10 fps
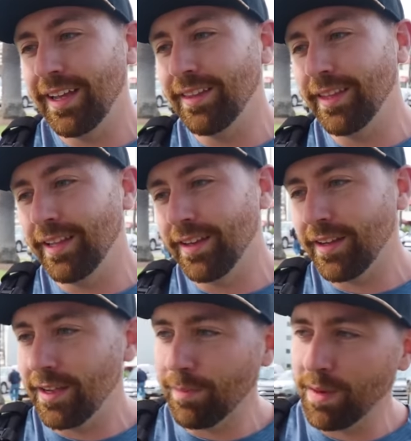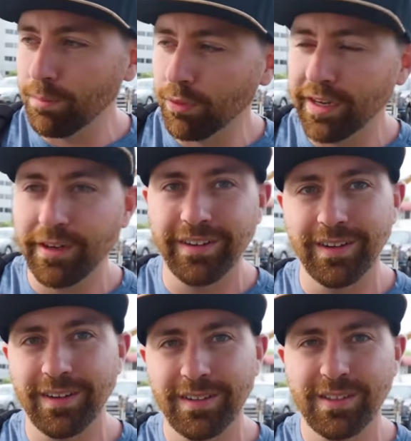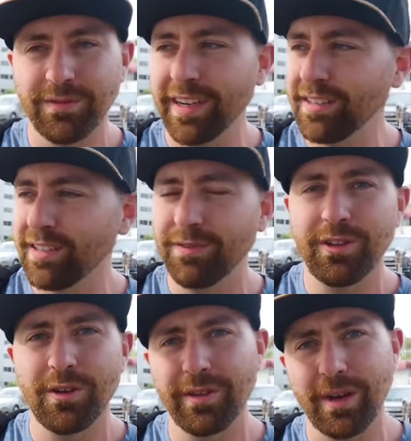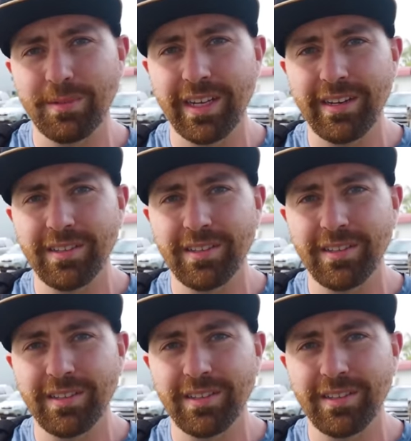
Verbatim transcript: and then it might brick your device if you don't update it.